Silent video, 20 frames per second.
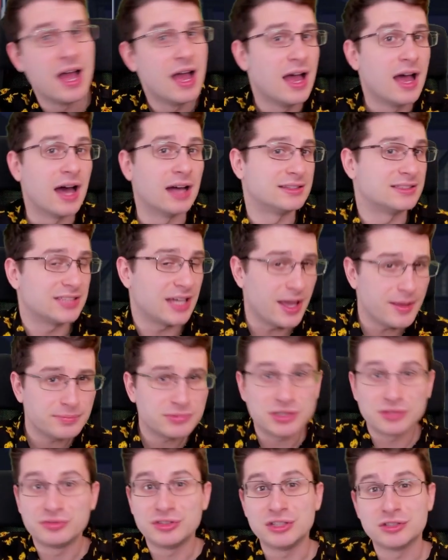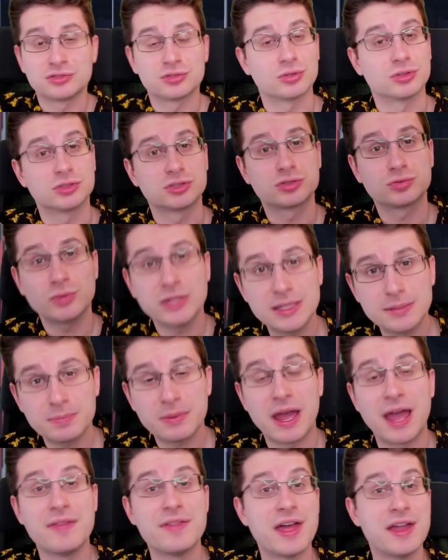attempt a Venusaur sweep,
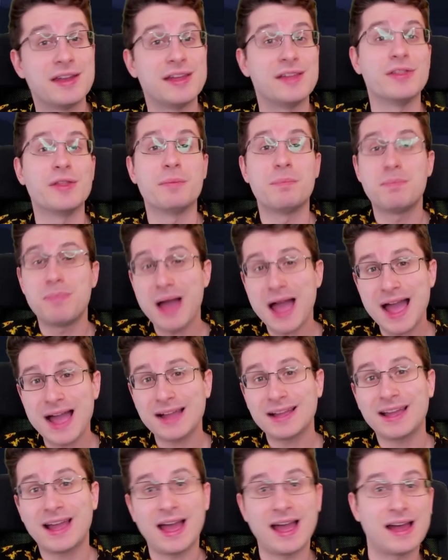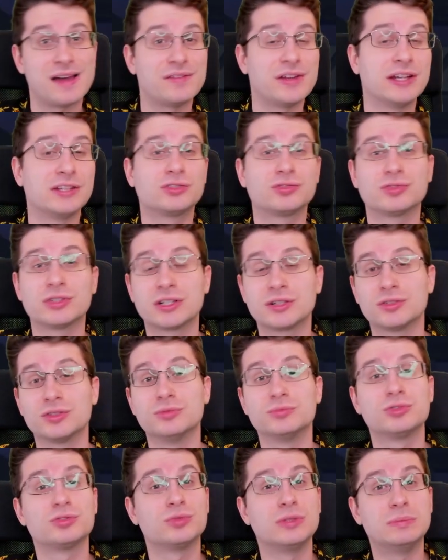and then in the back have a Trick
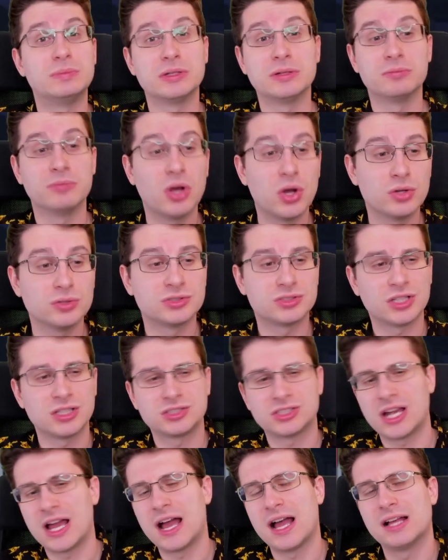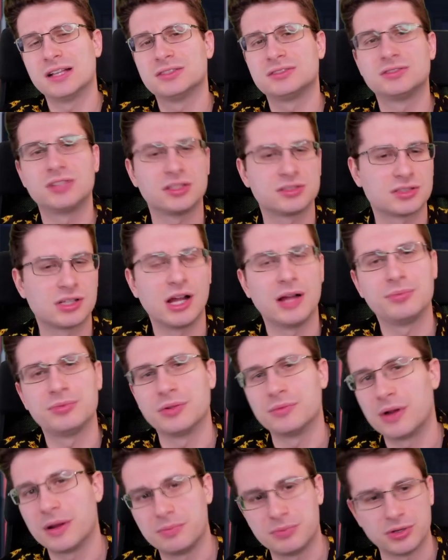Room sweeping mode, such as Dusclops
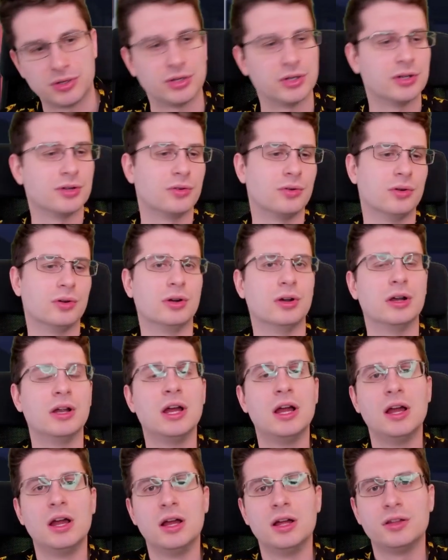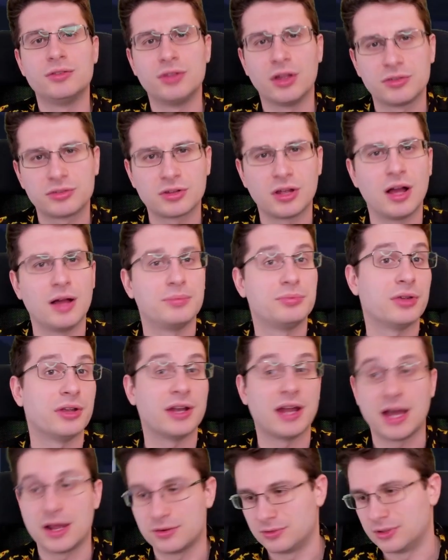and Rhyperior, or Dusclops
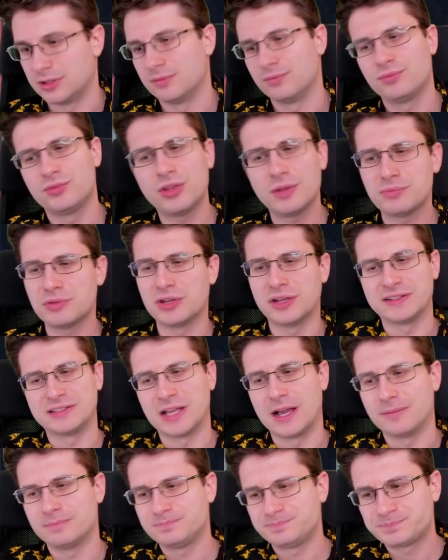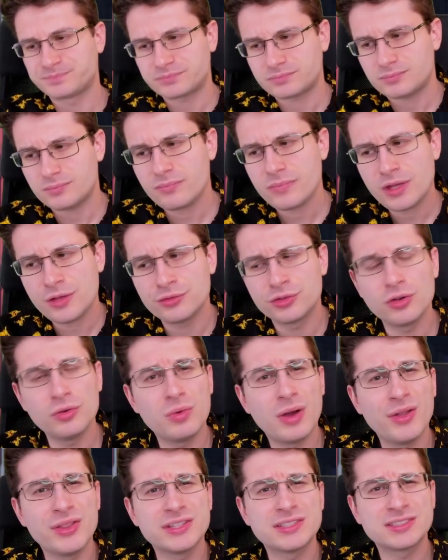and Hatterene, something like that. So
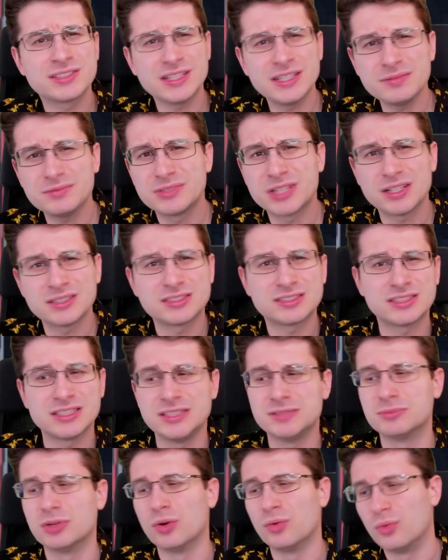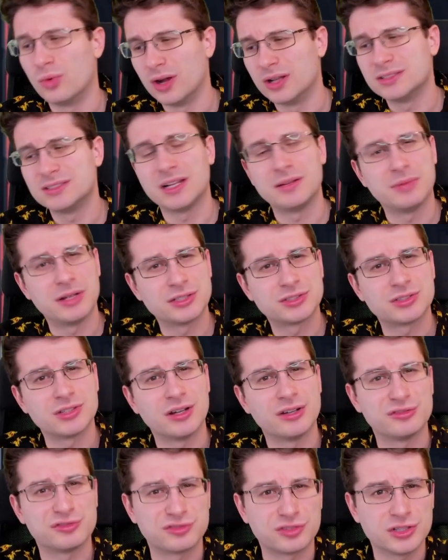while this team does seem
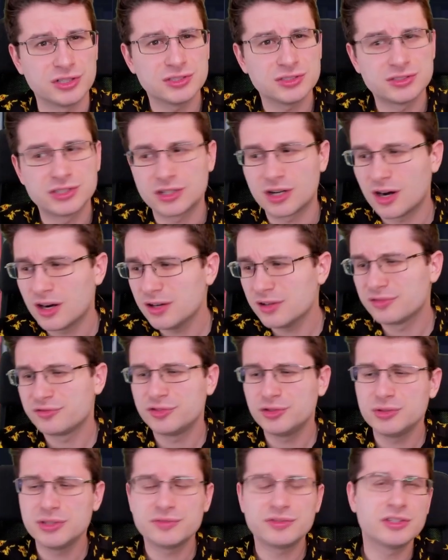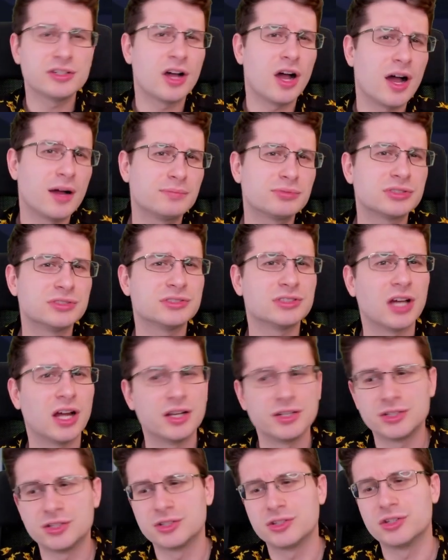one-dimensional at first, there are a few different options
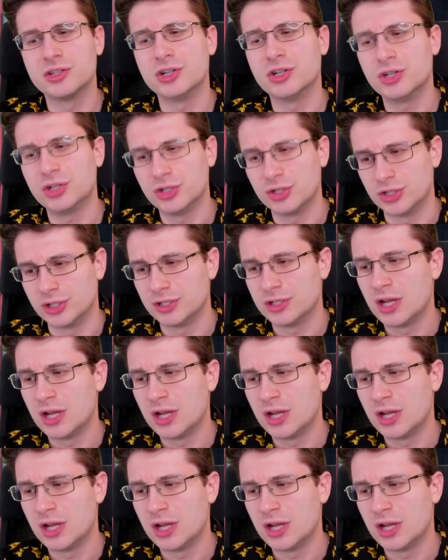under the hood.